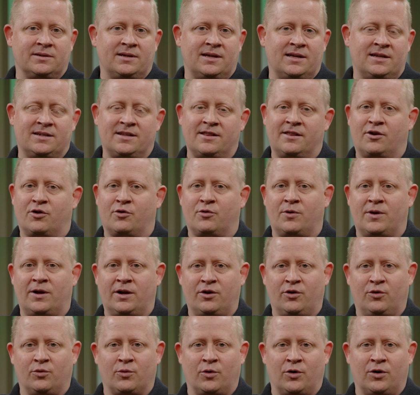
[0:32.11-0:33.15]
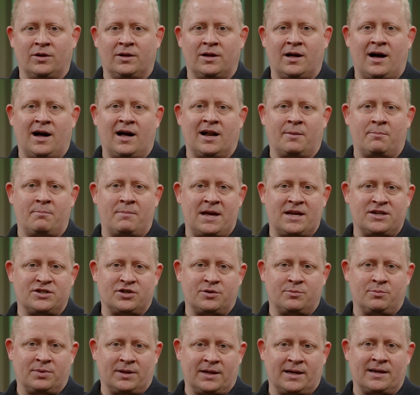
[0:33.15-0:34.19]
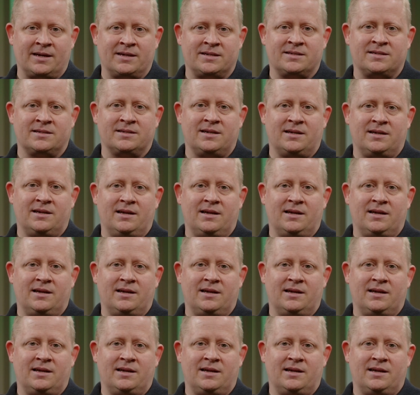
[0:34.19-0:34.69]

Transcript: into the critical role automation plays